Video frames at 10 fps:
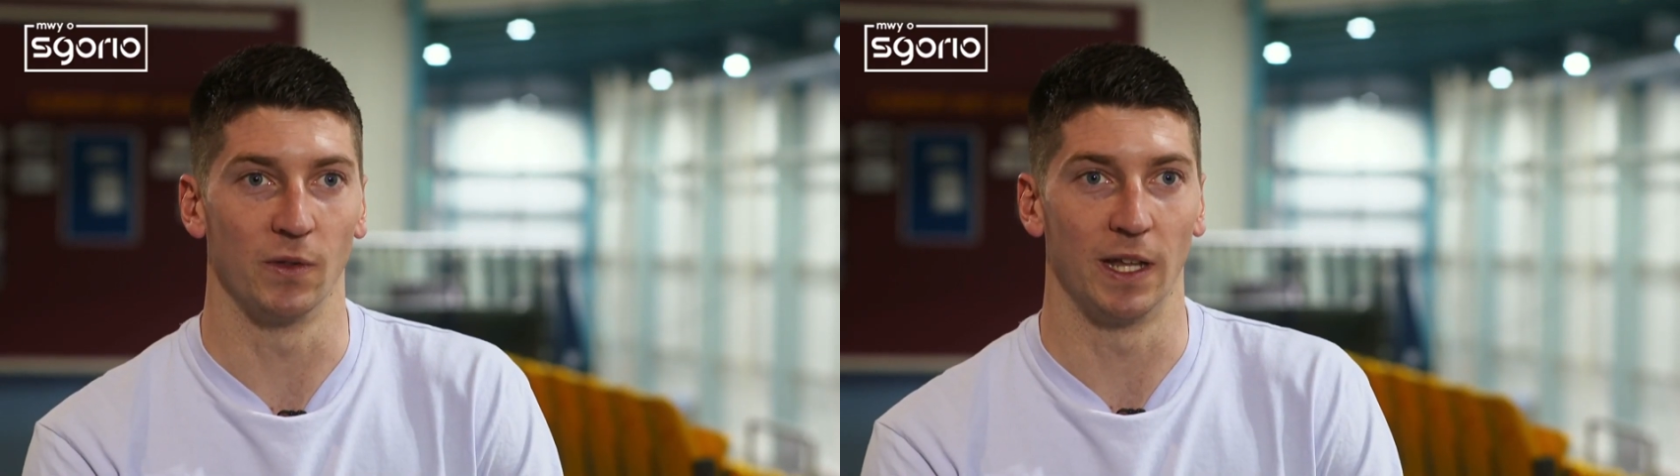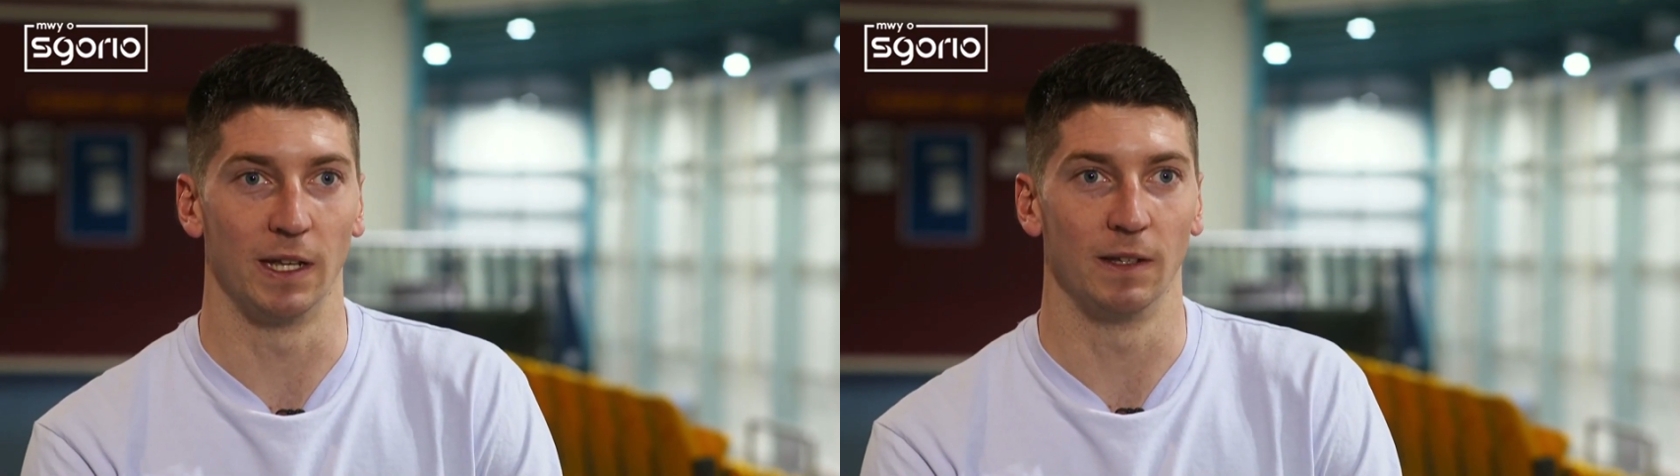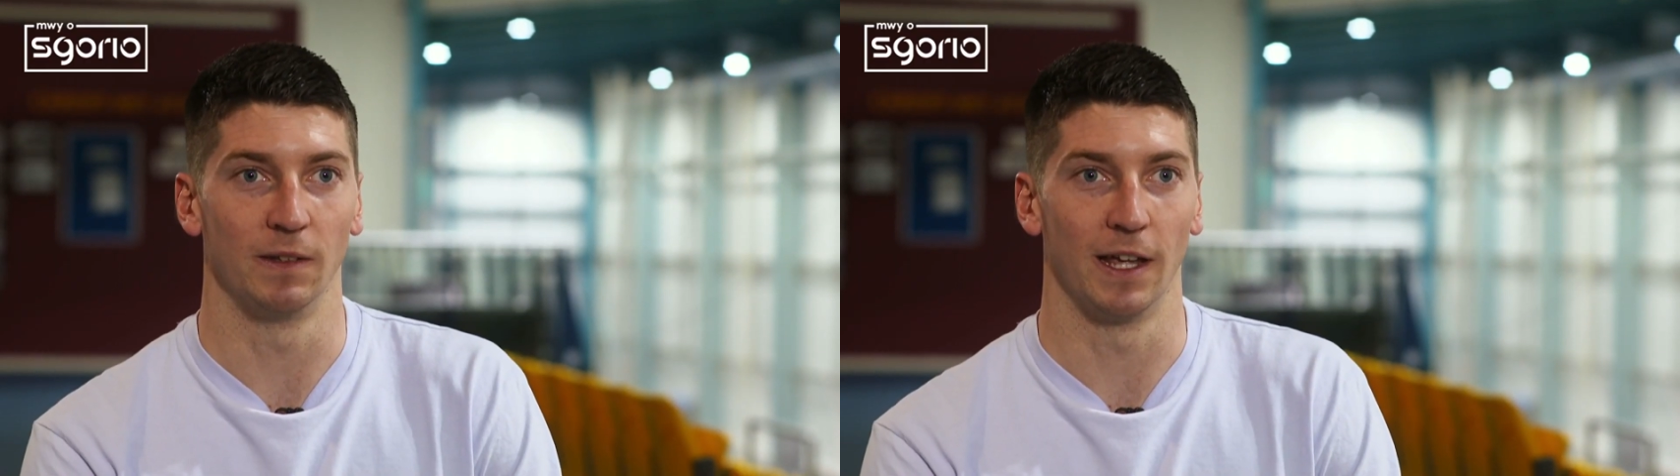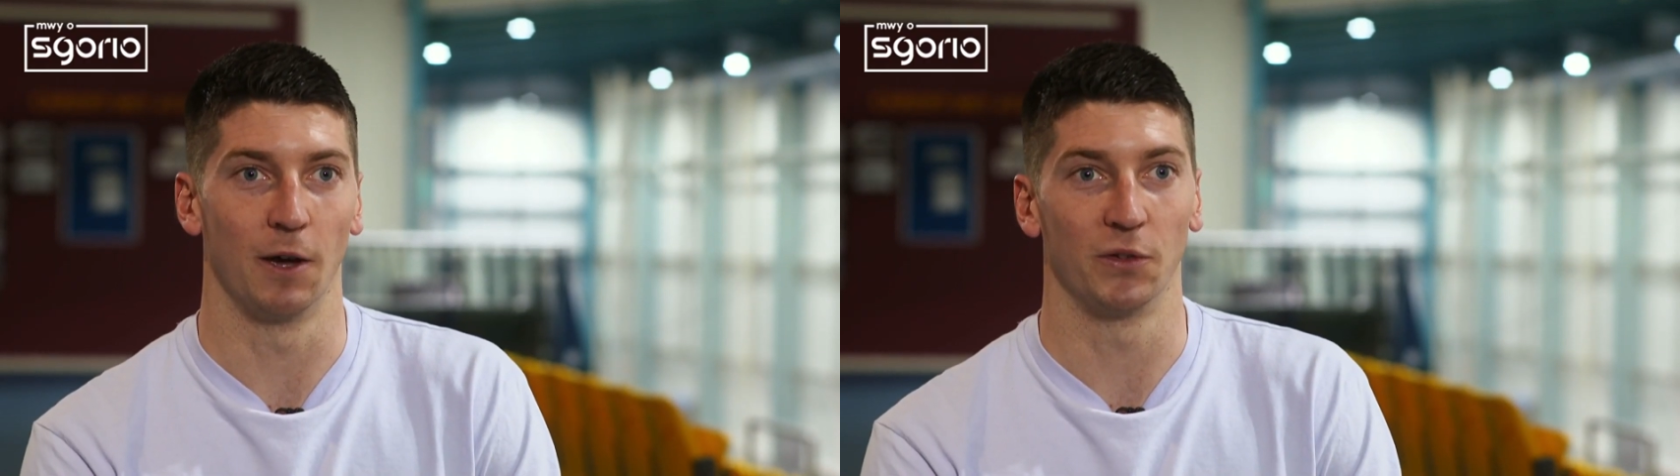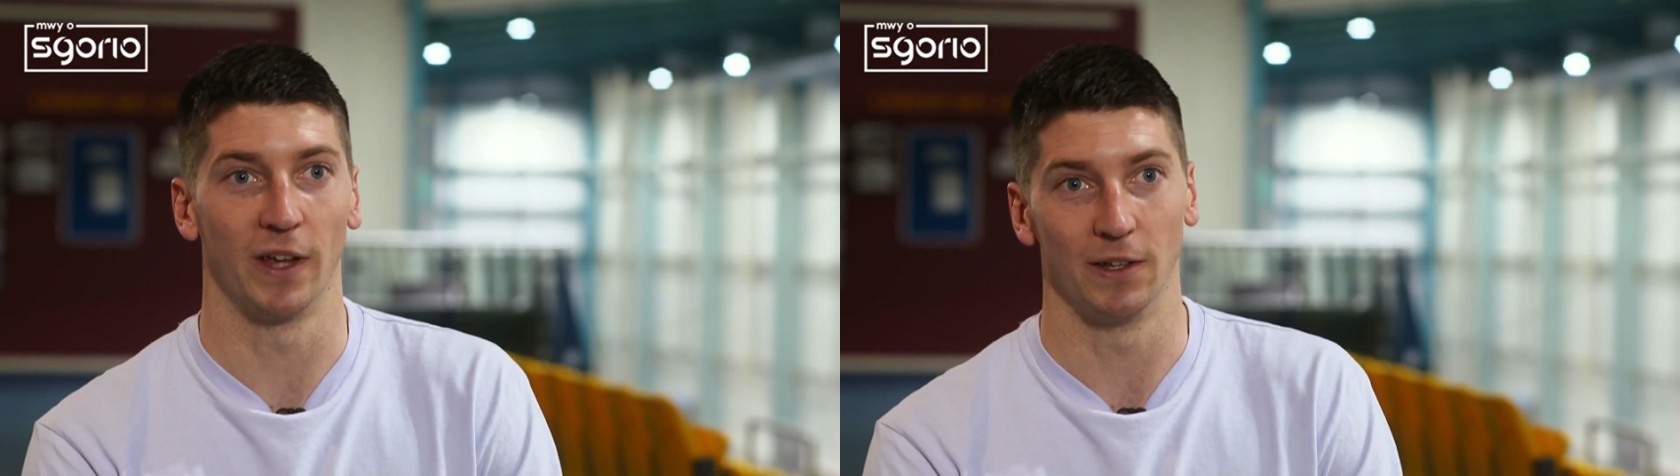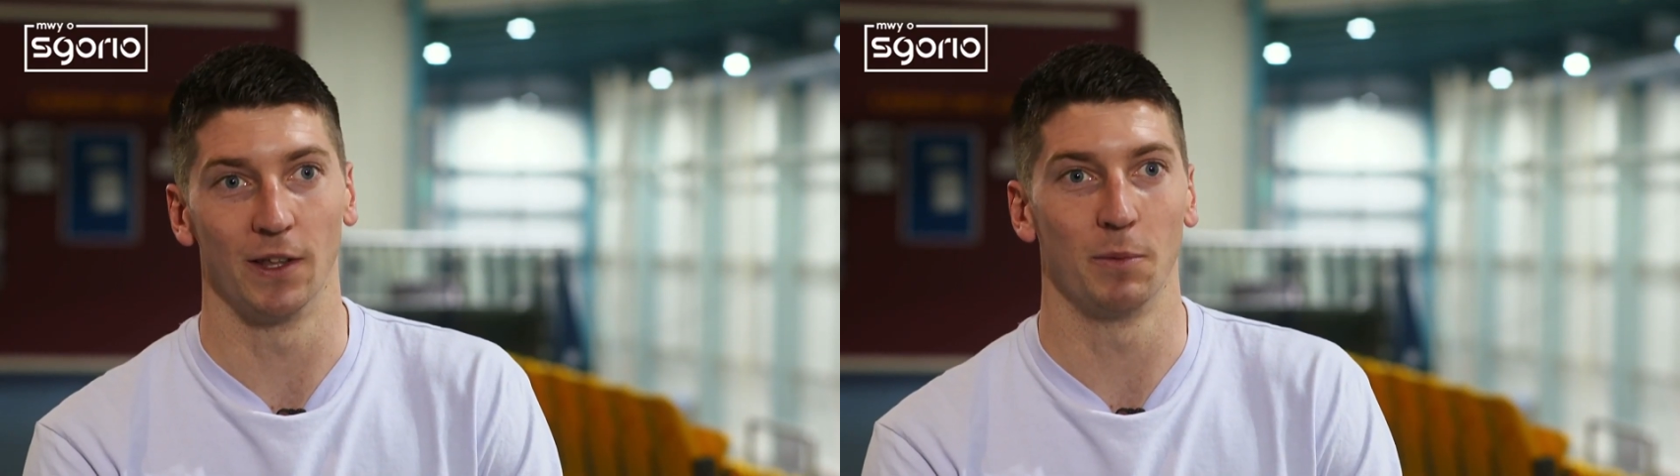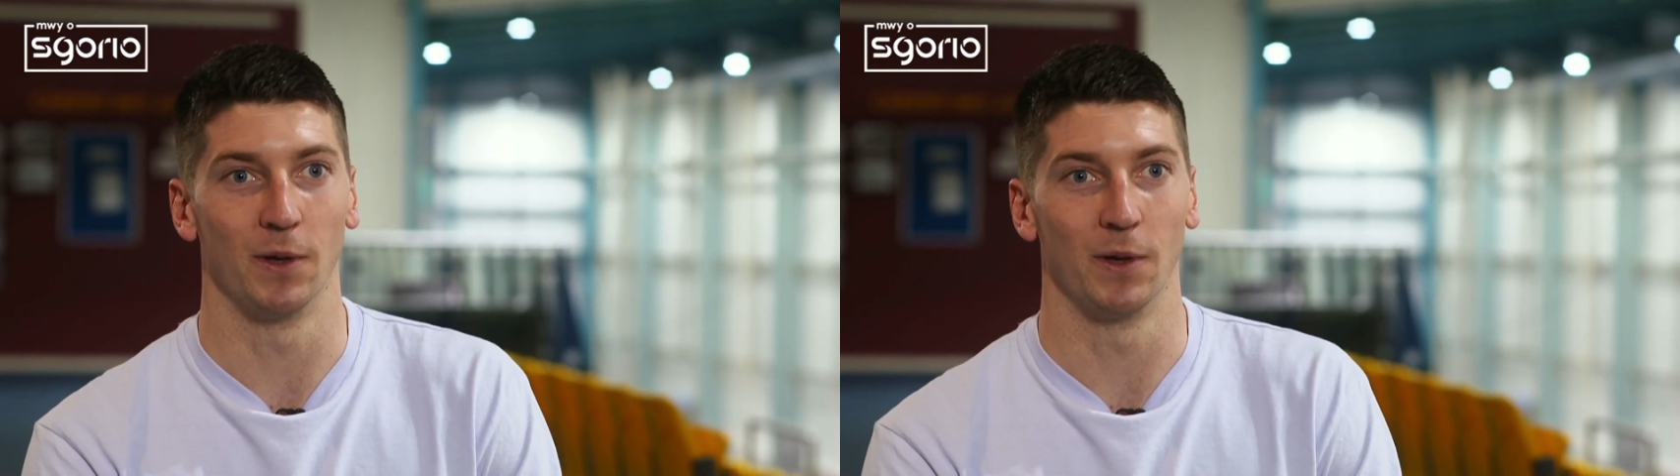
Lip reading: and then obviously ended up